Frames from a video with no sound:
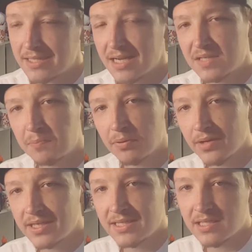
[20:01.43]
that it's
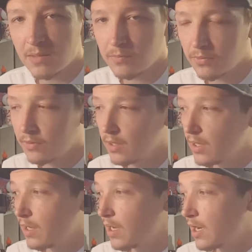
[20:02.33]
pretty simple.
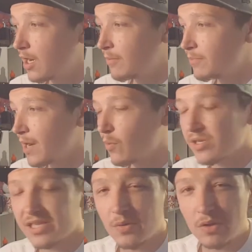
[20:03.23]
I
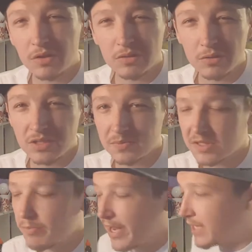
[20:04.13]
wish they would have included some
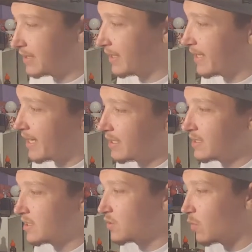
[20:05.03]
specs like that. It
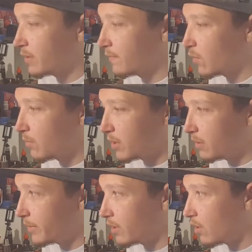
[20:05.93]
is a 24
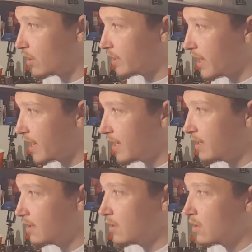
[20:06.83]
millimeter
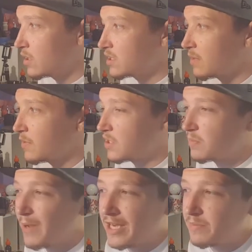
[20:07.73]
RDA. Some of the
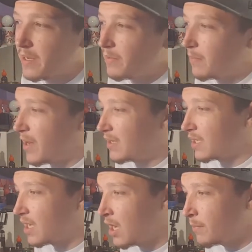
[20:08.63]
specs maybe about
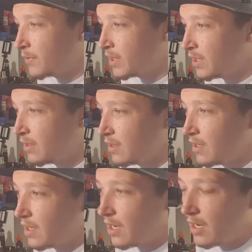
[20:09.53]
the company,
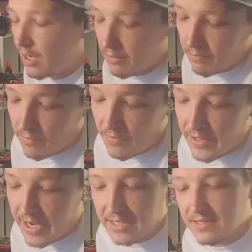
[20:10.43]

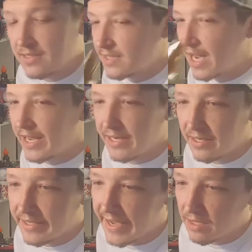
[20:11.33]
that it's designed
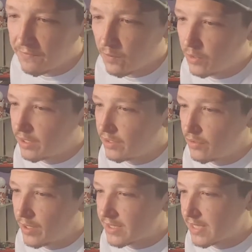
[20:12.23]
in California,
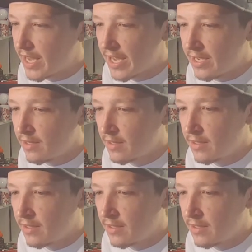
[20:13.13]
USA.